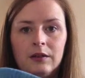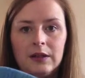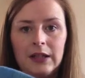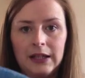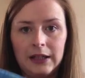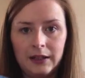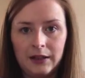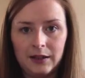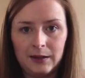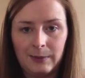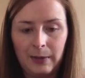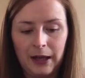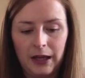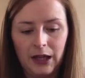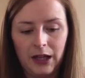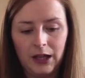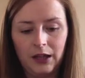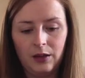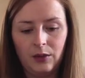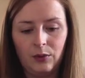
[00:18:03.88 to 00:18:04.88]
delicates
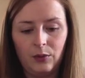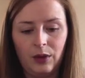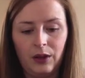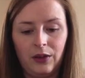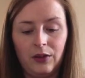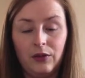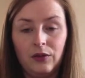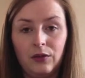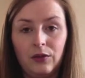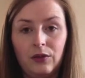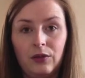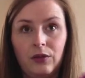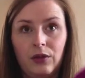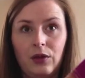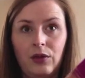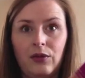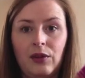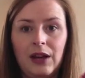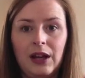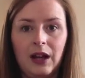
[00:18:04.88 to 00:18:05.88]
bag with
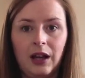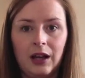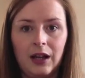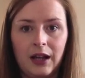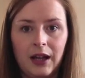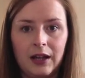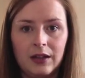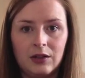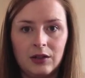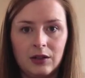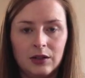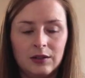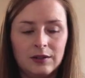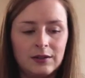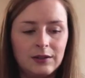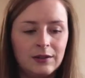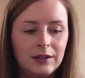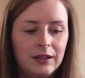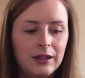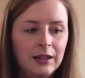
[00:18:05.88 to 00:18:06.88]
3 colour catchers,
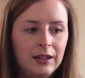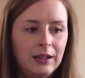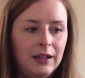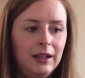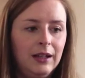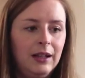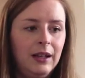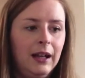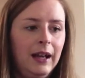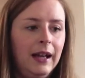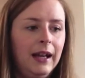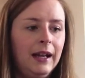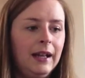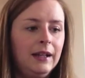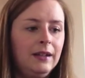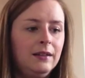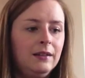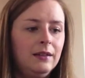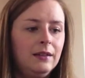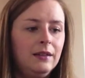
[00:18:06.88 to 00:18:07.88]

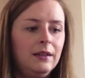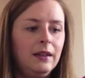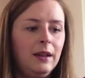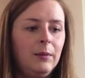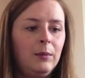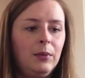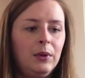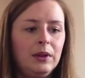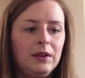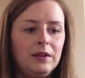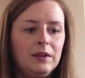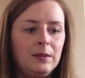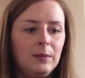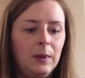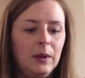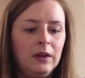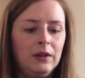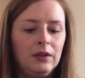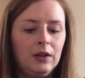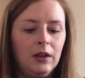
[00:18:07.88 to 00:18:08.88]
and then put in some
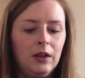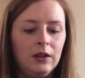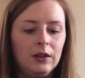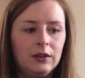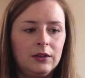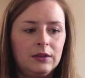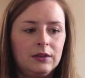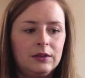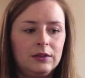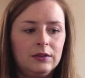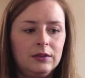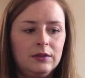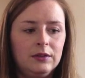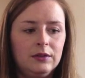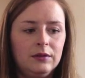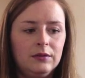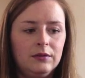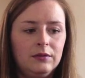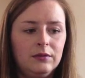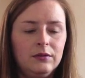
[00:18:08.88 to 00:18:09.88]
other
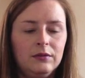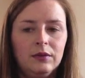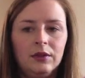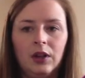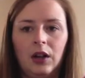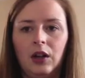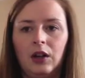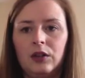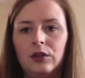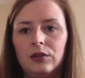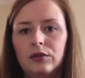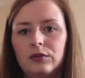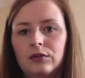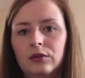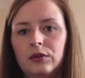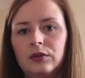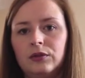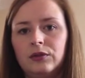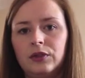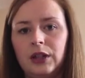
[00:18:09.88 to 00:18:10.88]
dark
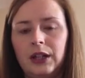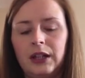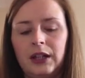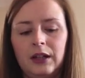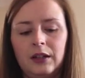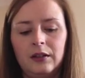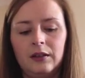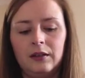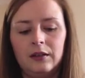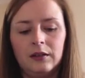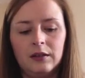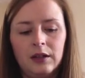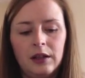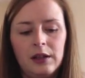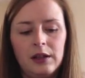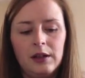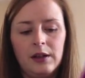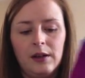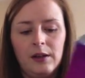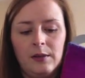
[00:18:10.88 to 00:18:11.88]
laundry, and
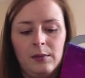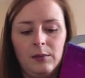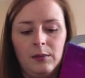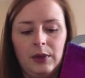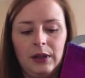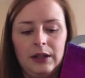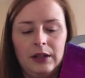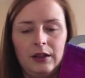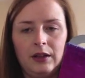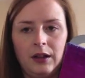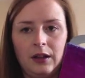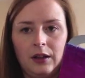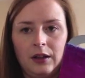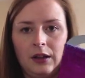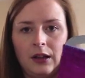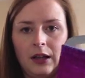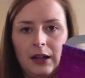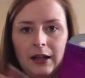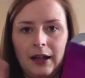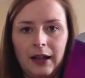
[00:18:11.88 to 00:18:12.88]
put in another
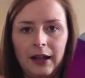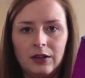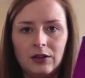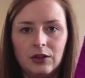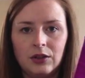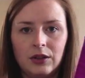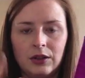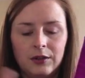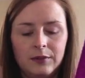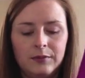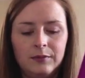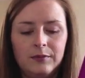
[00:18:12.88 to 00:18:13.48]
colour catcher,